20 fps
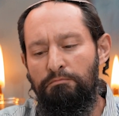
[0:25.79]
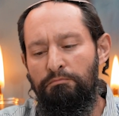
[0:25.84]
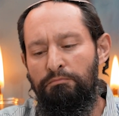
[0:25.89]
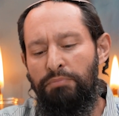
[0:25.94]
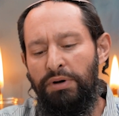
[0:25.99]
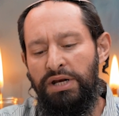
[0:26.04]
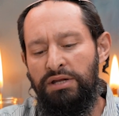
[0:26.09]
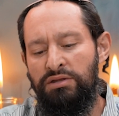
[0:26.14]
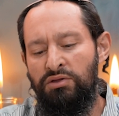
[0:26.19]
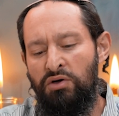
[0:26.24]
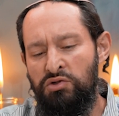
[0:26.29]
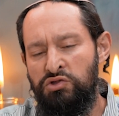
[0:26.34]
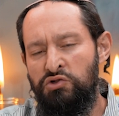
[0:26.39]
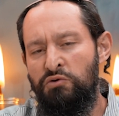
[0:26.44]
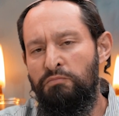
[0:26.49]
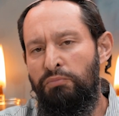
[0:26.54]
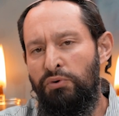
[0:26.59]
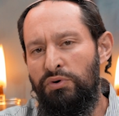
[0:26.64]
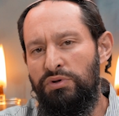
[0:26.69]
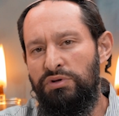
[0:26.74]
But it's also
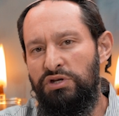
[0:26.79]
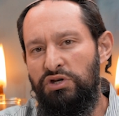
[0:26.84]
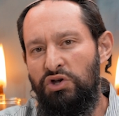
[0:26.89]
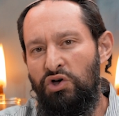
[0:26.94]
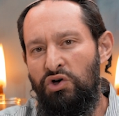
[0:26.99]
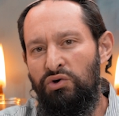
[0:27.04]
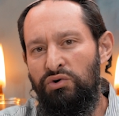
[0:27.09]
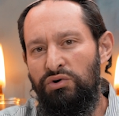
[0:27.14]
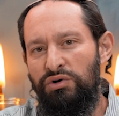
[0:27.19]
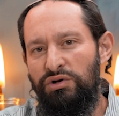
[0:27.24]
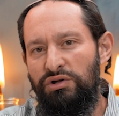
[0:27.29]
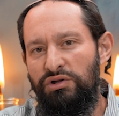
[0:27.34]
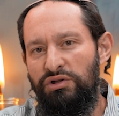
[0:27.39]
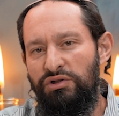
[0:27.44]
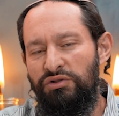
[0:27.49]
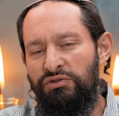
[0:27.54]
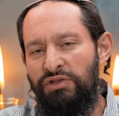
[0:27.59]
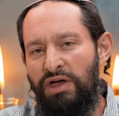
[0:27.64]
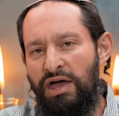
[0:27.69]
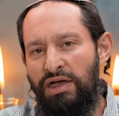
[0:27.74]
important to note
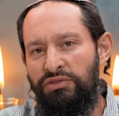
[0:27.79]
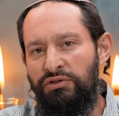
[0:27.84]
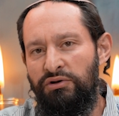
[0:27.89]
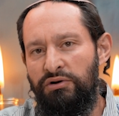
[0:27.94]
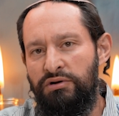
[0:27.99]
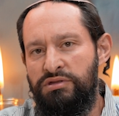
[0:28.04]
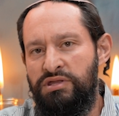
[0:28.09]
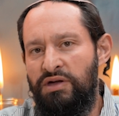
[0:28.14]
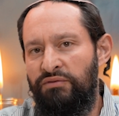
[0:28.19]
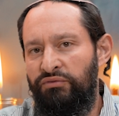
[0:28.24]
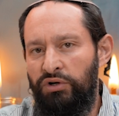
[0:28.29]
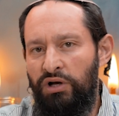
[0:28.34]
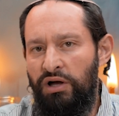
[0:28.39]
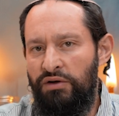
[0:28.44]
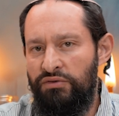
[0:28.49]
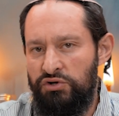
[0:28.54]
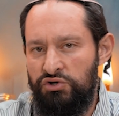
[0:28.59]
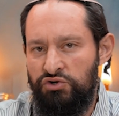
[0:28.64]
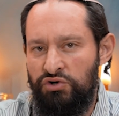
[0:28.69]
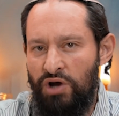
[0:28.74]
that there are several
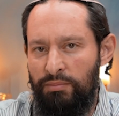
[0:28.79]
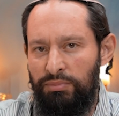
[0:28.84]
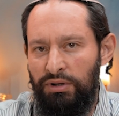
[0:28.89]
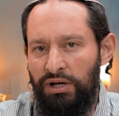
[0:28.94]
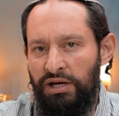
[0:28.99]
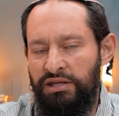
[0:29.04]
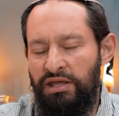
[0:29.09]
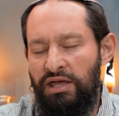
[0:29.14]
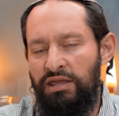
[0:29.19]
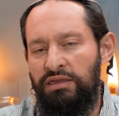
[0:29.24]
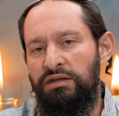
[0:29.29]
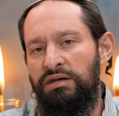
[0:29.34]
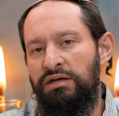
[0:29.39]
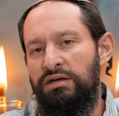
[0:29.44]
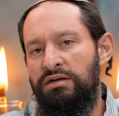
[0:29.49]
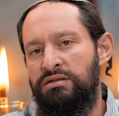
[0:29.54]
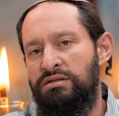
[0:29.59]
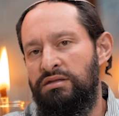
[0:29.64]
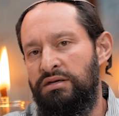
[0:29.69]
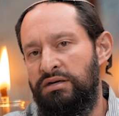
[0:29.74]
other tribal
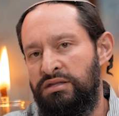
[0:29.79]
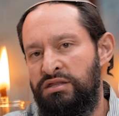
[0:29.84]
identities,